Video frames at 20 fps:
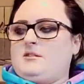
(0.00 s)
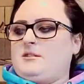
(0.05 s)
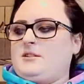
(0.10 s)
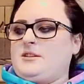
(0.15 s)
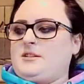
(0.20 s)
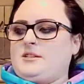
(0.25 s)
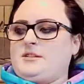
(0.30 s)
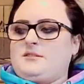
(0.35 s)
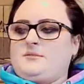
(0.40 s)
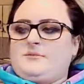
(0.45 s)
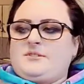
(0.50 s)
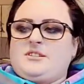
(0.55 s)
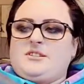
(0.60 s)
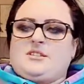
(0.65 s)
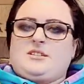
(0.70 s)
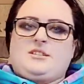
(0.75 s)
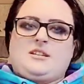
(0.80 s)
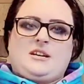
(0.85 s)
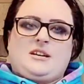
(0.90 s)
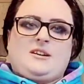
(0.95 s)
Alright, so we
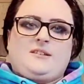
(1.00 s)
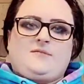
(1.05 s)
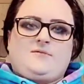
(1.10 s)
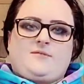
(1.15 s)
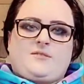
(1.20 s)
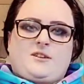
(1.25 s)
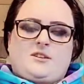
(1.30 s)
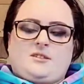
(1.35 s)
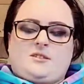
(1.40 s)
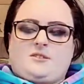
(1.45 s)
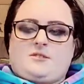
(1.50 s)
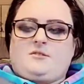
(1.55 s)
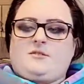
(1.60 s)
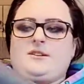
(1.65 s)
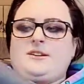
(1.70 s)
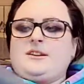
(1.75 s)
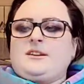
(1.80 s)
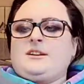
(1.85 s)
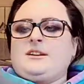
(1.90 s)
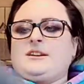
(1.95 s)
just have our
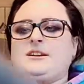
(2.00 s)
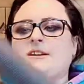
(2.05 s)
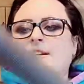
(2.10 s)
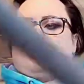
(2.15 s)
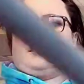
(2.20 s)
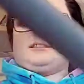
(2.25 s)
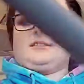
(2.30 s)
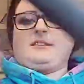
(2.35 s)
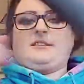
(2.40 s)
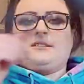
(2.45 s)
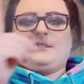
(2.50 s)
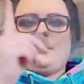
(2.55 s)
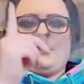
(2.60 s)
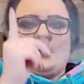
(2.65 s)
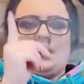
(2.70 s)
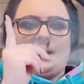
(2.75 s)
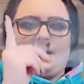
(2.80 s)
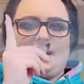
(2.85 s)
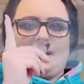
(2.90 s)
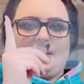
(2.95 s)
screen. I got
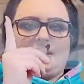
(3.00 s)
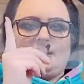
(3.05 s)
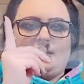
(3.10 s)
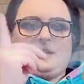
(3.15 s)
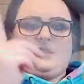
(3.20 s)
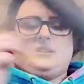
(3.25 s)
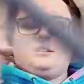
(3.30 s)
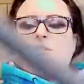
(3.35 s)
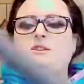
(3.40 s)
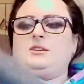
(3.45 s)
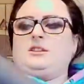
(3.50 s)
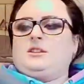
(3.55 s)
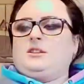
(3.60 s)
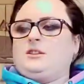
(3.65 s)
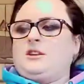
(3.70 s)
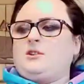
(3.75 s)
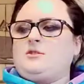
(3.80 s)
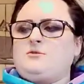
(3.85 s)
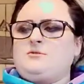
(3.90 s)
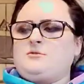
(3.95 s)
this at
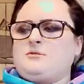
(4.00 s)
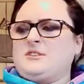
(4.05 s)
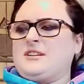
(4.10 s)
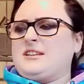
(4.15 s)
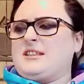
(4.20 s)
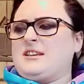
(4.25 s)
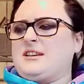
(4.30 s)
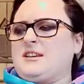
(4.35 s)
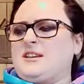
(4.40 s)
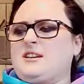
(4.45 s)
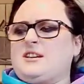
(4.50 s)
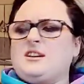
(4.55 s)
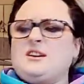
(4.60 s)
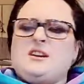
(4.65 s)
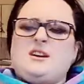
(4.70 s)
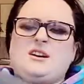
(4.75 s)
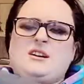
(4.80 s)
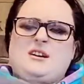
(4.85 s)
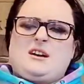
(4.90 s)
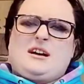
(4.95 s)
Lowe's, I think.
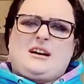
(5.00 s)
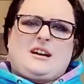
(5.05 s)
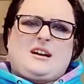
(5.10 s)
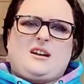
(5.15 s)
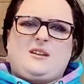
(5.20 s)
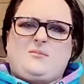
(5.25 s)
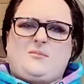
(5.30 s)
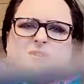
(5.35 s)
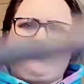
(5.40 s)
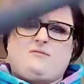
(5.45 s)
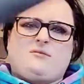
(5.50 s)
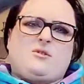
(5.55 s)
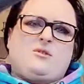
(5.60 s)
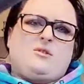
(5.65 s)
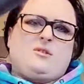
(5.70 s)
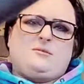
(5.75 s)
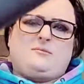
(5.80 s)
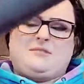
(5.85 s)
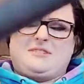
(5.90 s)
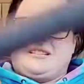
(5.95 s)
I got a big
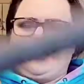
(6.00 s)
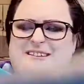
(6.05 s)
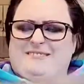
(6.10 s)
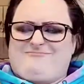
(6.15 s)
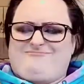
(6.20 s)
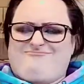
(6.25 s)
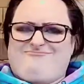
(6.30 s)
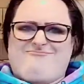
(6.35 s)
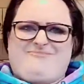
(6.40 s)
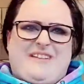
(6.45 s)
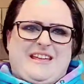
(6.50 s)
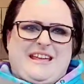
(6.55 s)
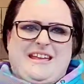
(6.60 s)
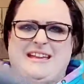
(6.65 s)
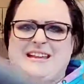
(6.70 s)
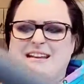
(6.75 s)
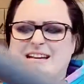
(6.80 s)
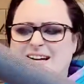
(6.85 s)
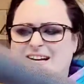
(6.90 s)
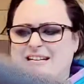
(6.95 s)
roll, it was like
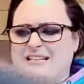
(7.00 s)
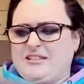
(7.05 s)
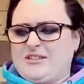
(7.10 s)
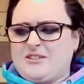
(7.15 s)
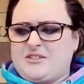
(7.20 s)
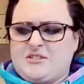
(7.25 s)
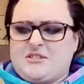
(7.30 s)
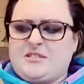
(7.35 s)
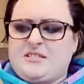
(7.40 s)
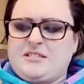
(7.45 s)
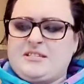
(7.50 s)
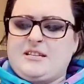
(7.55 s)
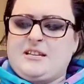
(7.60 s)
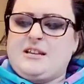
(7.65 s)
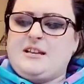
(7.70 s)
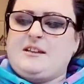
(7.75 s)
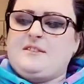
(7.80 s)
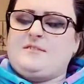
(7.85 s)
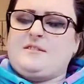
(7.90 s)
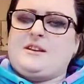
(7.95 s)
$8.
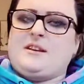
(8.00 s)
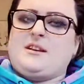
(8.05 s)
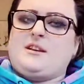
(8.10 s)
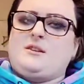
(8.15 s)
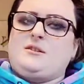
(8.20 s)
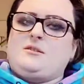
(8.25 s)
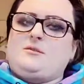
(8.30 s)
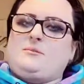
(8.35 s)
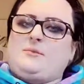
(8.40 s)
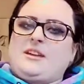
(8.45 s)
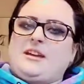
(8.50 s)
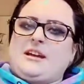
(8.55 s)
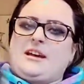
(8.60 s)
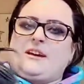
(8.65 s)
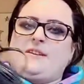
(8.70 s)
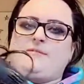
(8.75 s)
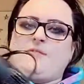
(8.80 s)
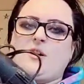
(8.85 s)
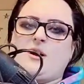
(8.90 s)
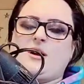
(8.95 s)
And then we
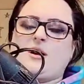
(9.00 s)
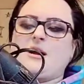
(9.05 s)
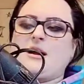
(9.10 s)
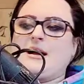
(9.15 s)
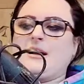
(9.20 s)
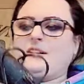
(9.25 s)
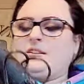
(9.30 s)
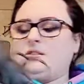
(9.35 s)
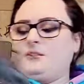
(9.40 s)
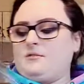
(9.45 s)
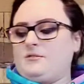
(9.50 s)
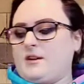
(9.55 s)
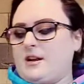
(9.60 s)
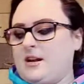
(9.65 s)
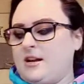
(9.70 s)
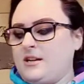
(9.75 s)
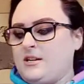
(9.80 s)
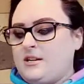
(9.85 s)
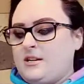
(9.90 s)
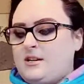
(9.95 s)
have our hot glue
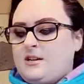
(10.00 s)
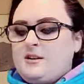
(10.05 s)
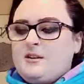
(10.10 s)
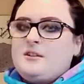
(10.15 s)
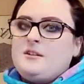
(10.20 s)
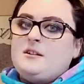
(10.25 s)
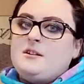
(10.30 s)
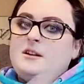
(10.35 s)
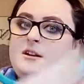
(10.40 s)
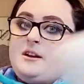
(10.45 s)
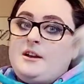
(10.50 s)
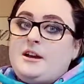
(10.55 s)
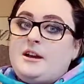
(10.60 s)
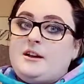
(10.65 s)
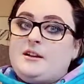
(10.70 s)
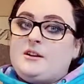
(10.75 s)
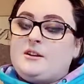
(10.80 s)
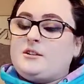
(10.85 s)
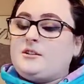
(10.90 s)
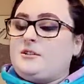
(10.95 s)
gun
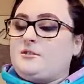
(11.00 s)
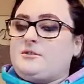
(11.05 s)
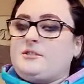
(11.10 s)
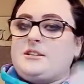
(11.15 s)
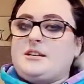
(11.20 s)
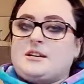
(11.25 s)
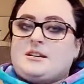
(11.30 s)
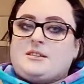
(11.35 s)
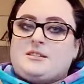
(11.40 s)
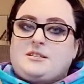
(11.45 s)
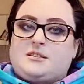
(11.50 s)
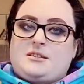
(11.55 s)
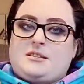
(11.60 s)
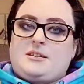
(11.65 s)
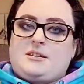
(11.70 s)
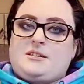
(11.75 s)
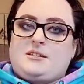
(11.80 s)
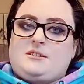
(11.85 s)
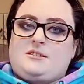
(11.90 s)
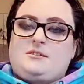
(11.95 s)
and our glue sticks,
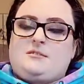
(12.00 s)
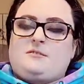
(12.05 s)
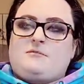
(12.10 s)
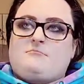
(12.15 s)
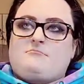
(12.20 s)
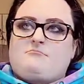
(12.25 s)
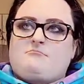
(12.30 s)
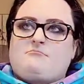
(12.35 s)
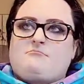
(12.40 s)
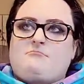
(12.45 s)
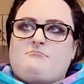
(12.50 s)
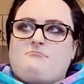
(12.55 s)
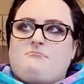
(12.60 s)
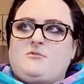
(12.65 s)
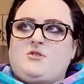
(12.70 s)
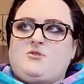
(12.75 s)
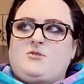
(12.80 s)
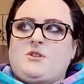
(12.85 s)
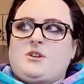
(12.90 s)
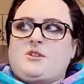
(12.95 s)
because
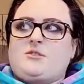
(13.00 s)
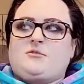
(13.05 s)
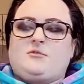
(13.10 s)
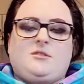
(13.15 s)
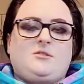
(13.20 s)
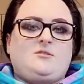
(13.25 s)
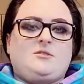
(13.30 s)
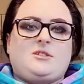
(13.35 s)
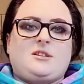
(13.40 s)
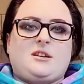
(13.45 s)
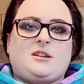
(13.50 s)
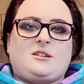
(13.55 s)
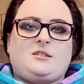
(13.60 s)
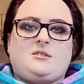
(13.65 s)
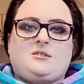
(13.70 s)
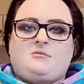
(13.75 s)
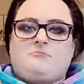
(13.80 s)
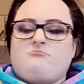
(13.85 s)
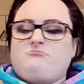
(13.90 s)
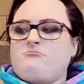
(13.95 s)
you need glue
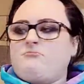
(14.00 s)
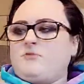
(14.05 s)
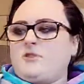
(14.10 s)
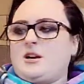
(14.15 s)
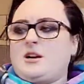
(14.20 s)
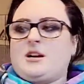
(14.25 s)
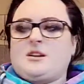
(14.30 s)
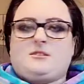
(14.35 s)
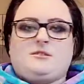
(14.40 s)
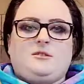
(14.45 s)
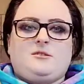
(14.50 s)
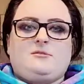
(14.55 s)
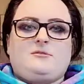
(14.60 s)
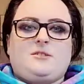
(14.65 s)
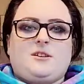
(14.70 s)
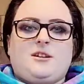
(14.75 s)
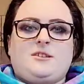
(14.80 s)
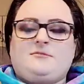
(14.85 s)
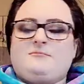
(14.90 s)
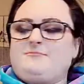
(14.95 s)
sticks for a hot
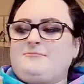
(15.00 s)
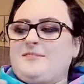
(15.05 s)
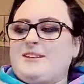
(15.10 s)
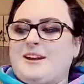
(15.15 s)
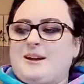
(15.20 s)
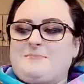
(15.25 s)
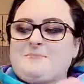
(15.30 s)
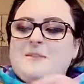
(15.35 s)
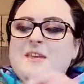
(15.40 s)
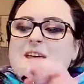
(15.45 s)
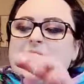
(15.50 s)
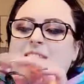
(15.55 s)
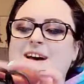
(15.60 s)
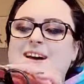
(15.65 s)
glue gun. Yeah.